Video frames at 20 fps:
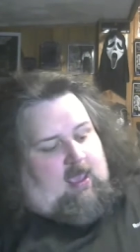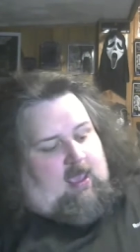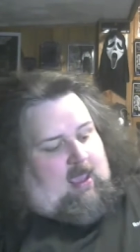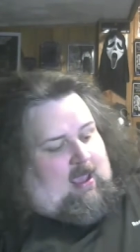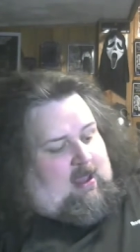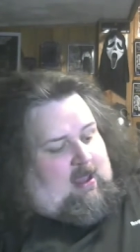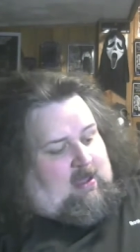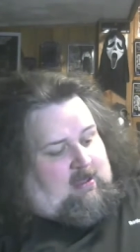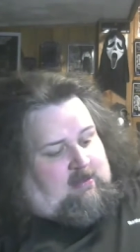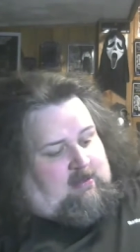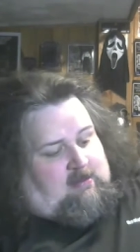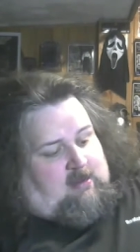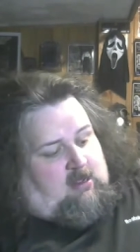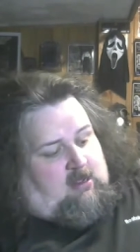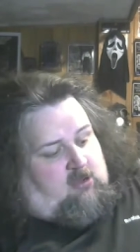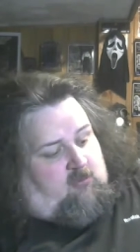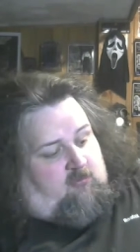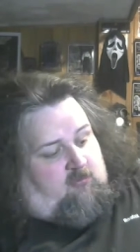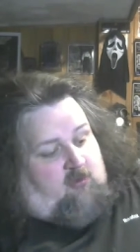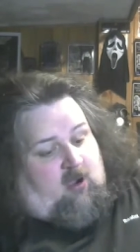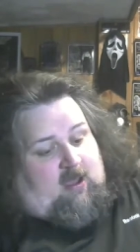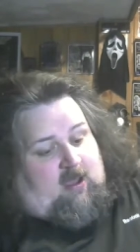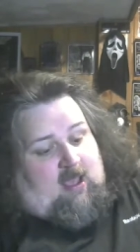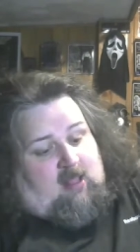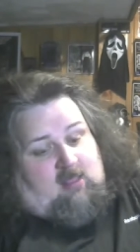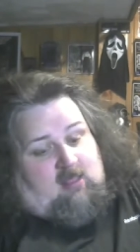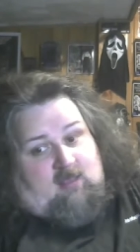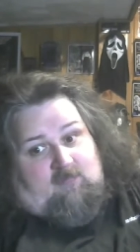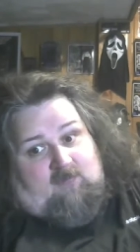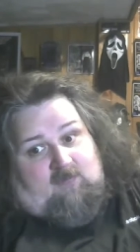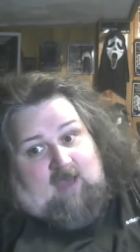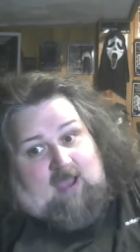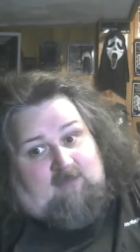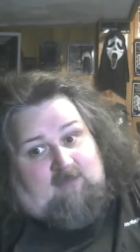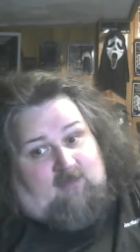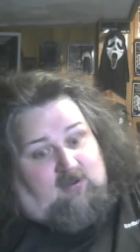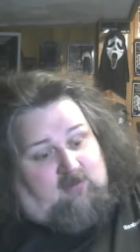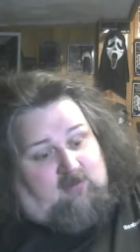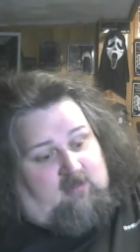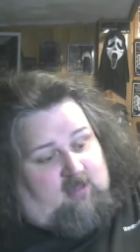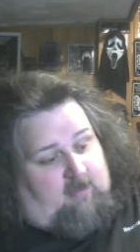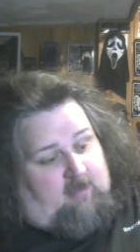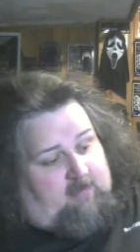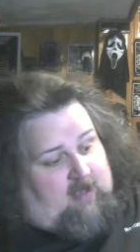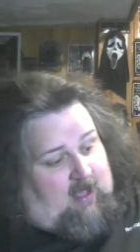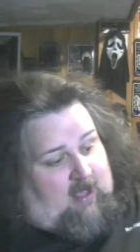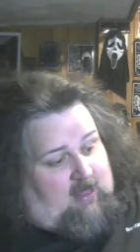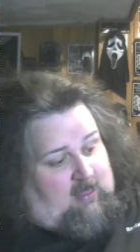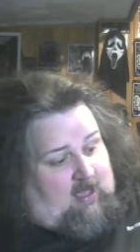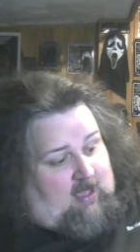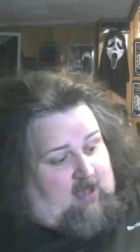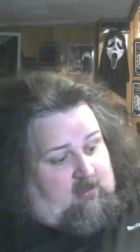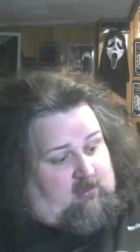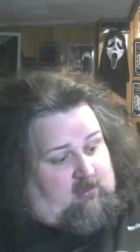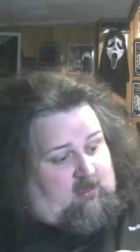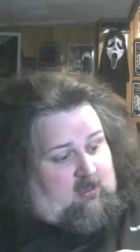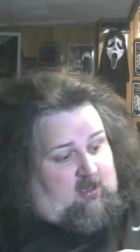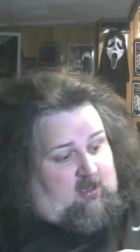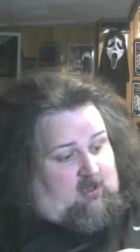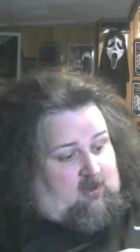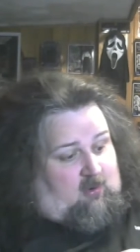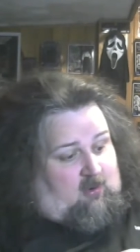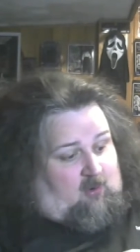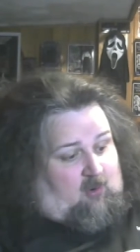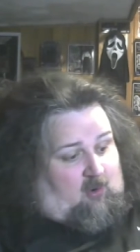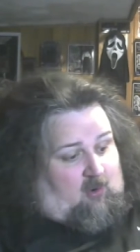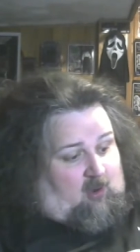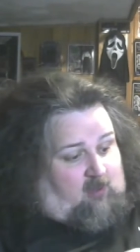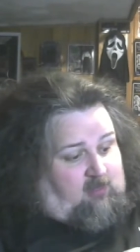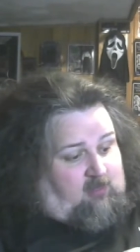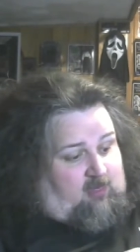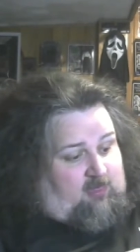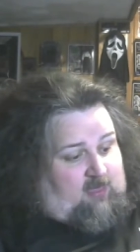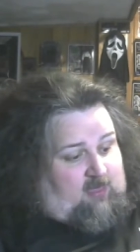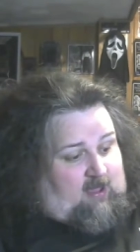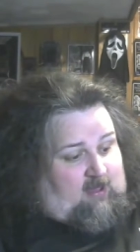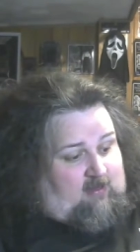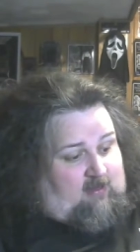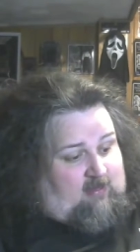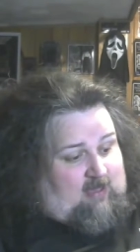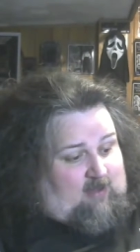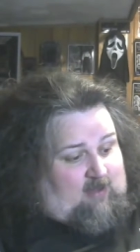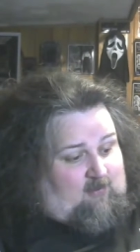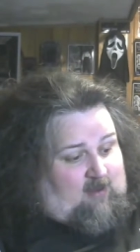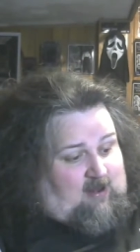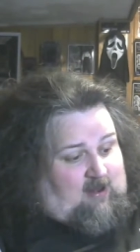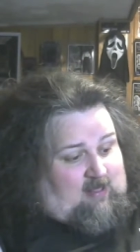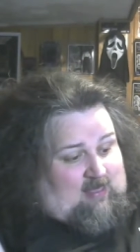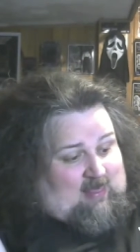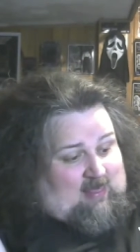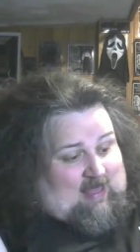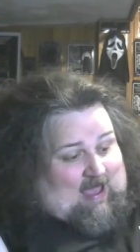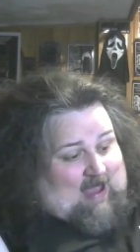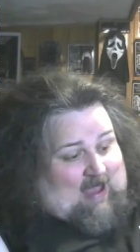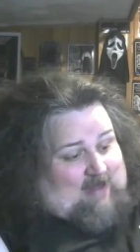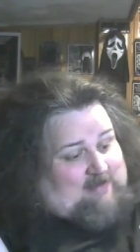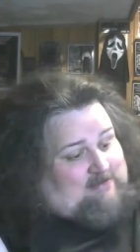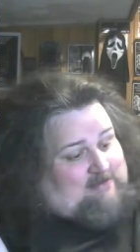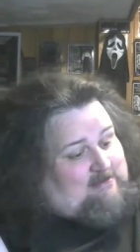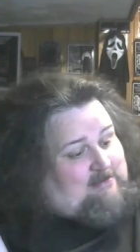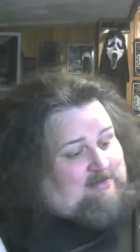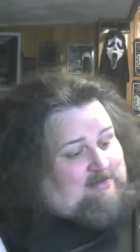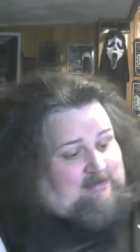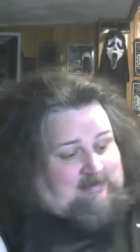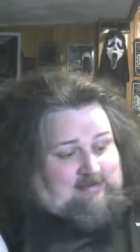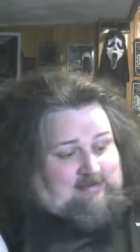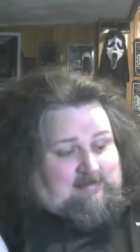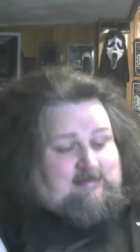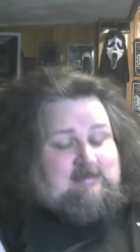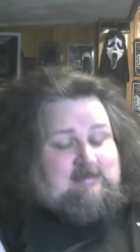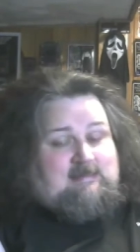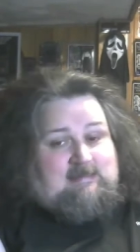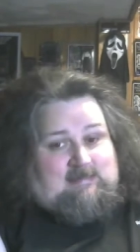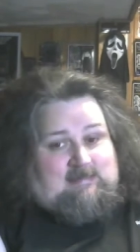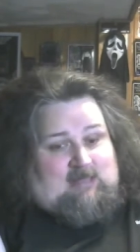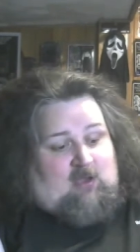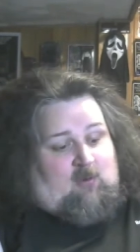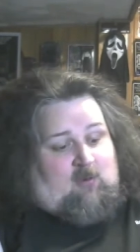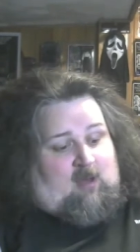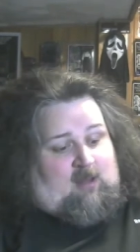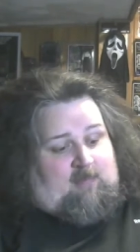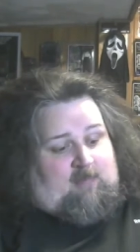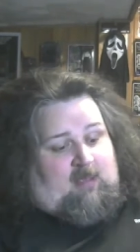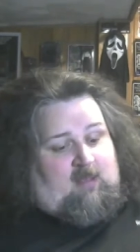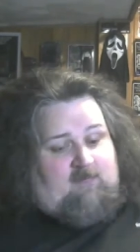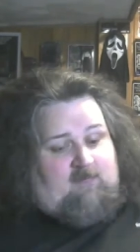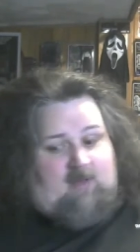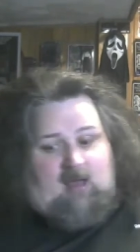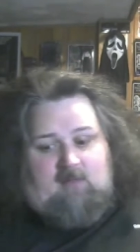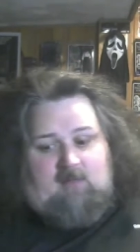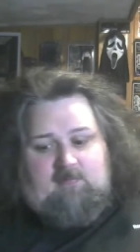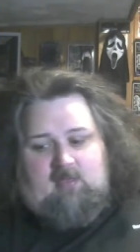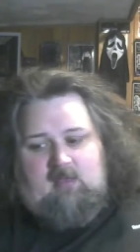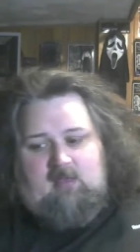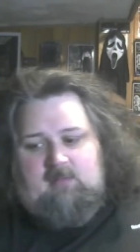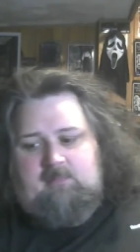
And look at the 500 sub contest, all the things that went into that, you'll want to be involved.